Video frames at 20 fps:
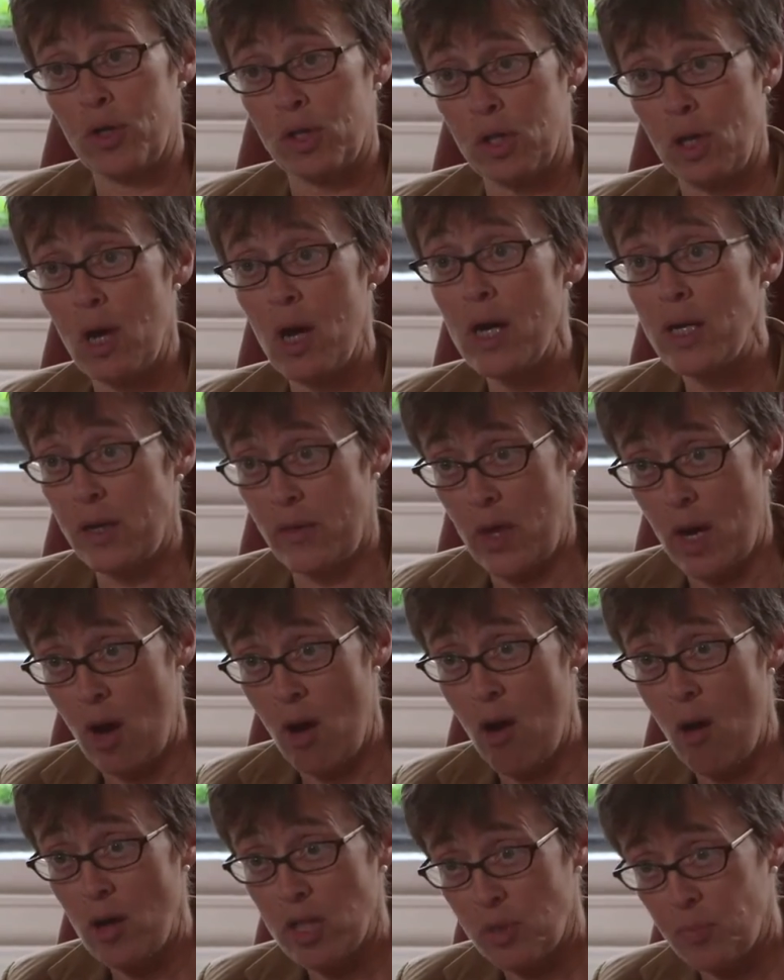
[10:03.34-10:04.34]
side, and they
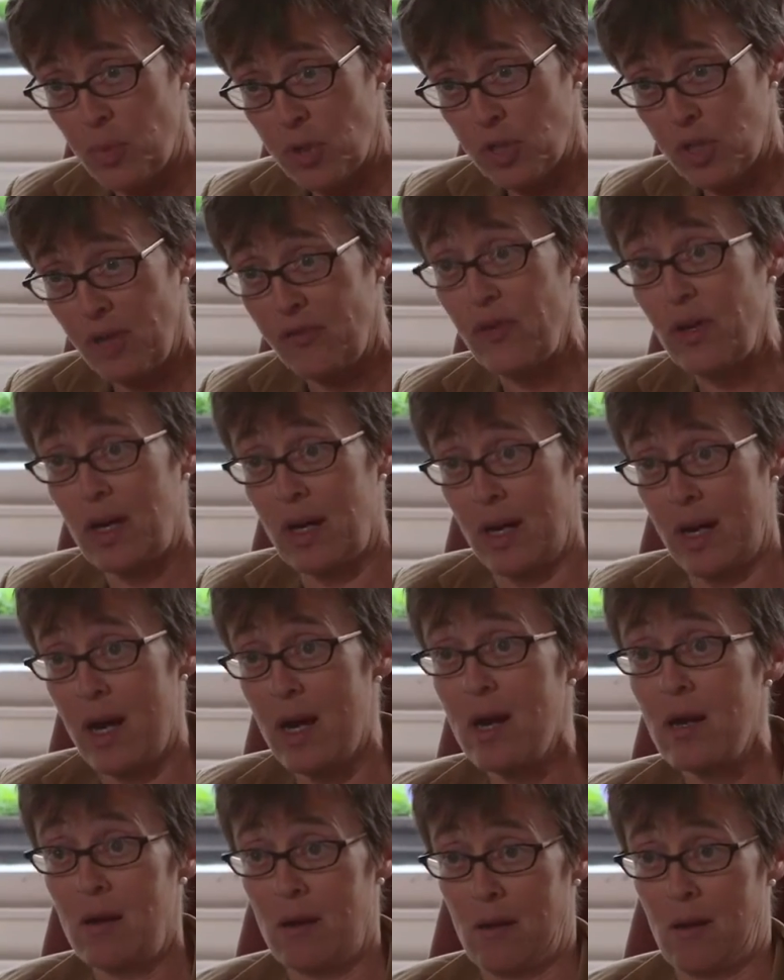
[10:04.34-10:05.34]
are
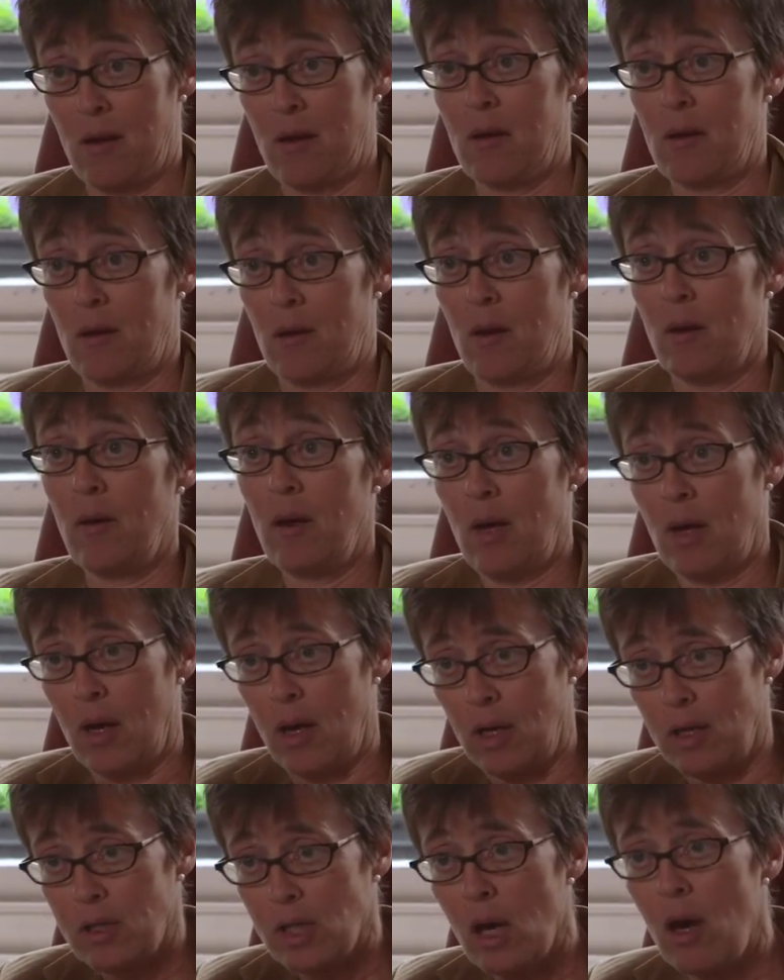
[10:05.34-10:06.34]
specifically
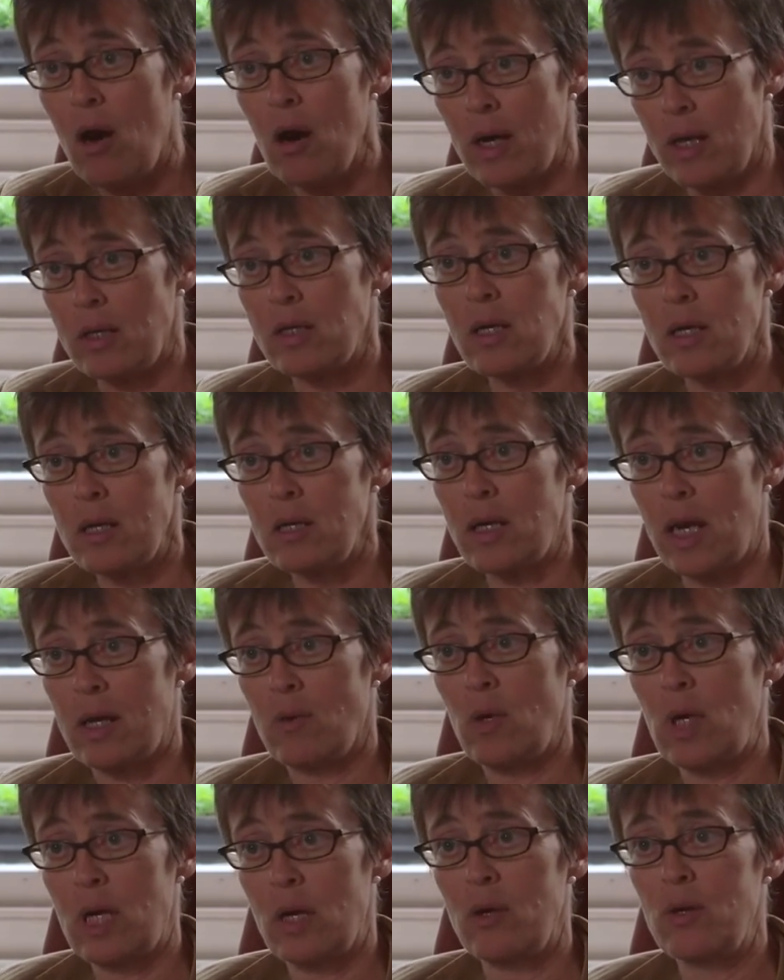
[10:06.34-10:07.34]
uh, targeted.
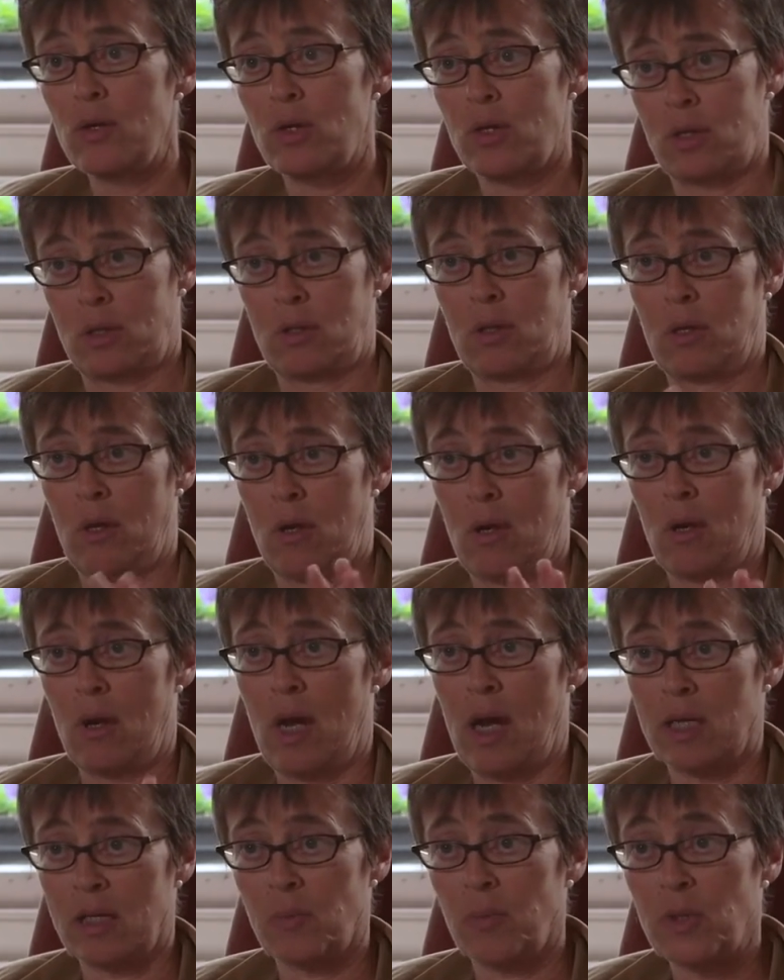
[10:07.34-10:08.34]
Henry Luce
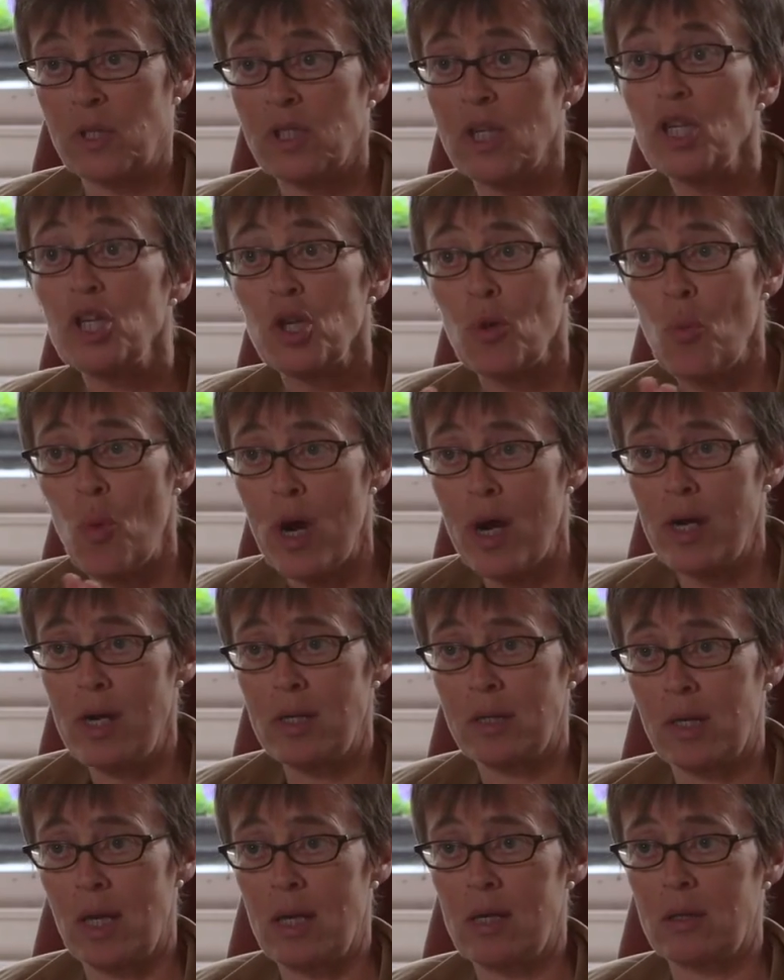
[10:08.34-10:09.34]
has a position where he
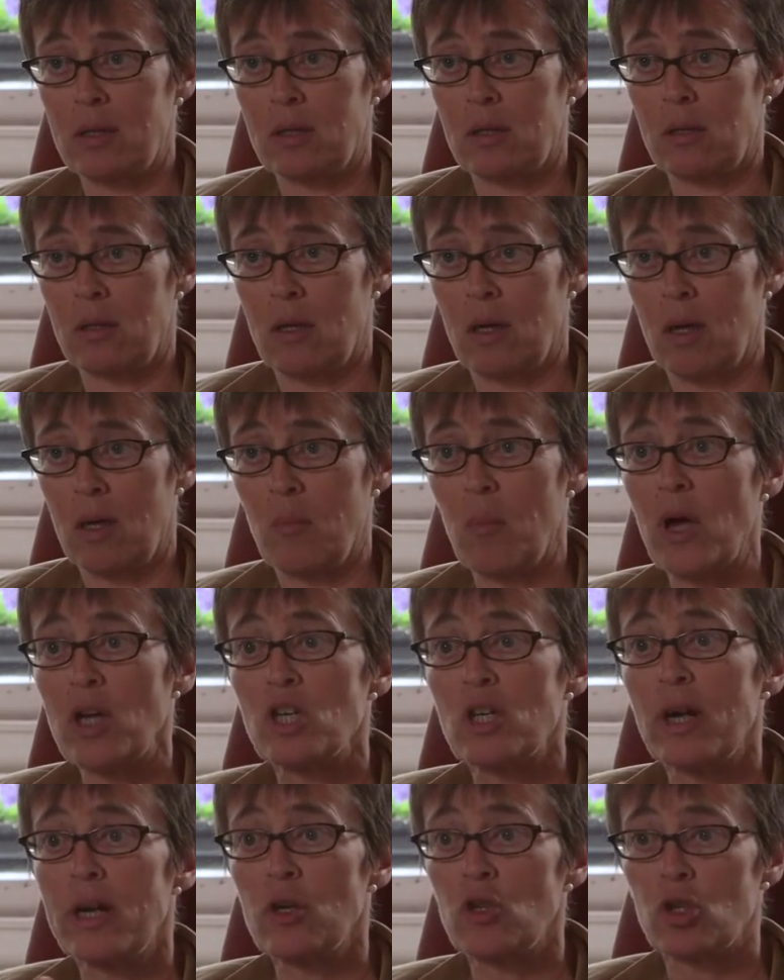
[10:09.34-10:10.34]
says, uh,
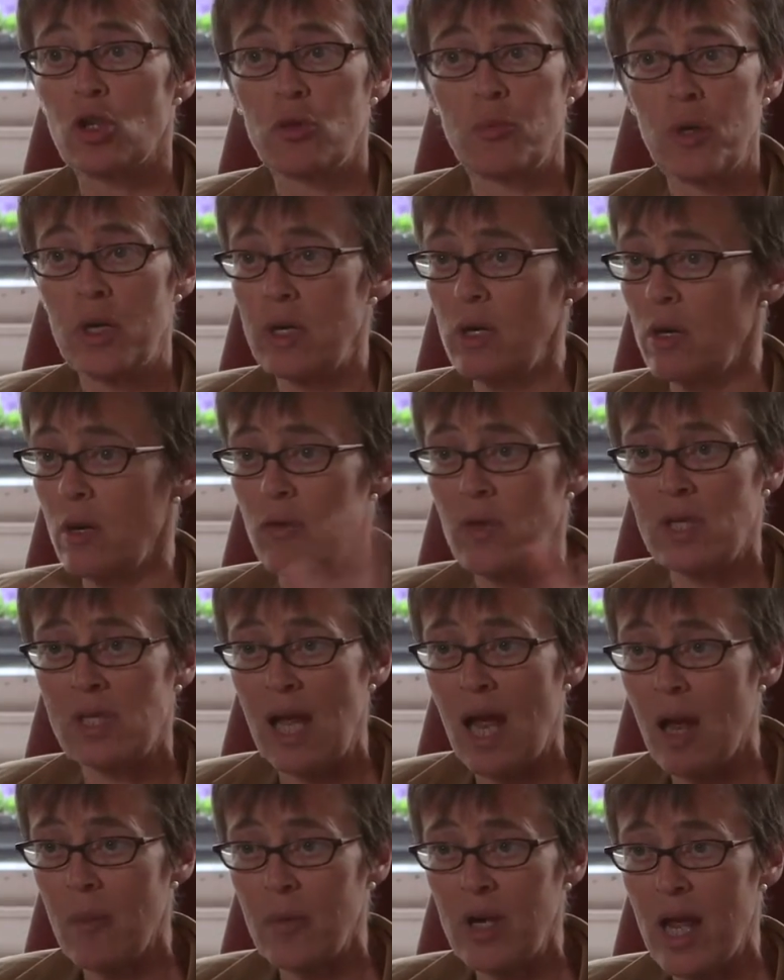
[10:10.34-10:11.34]
much like Truman, you know, these are
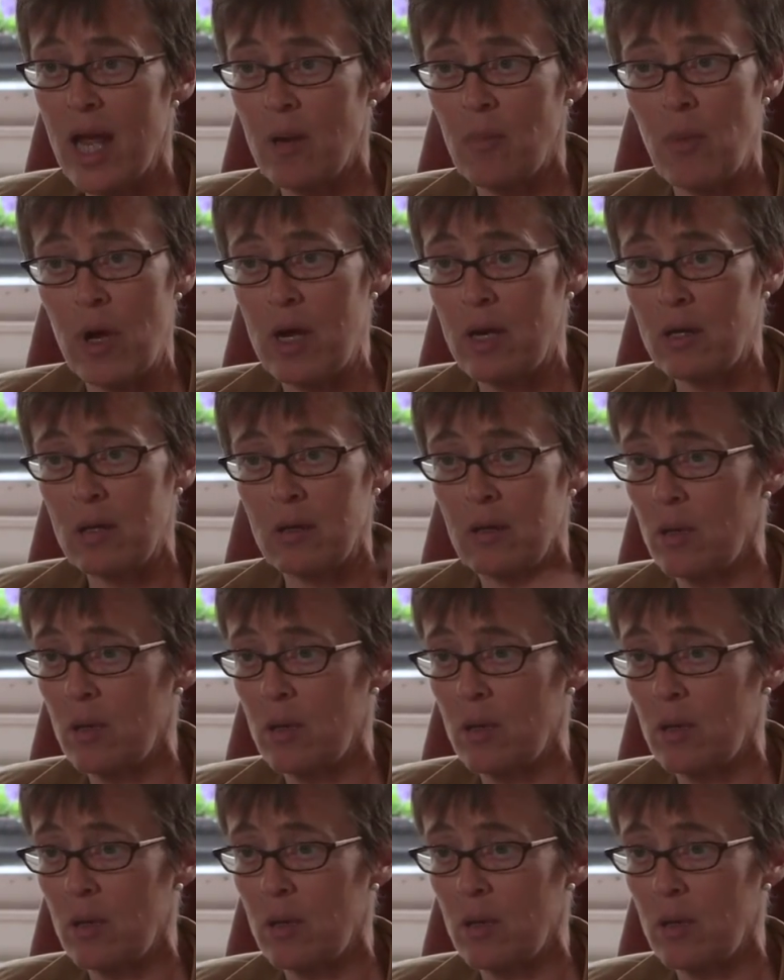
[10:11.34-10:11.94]
ham and egg men.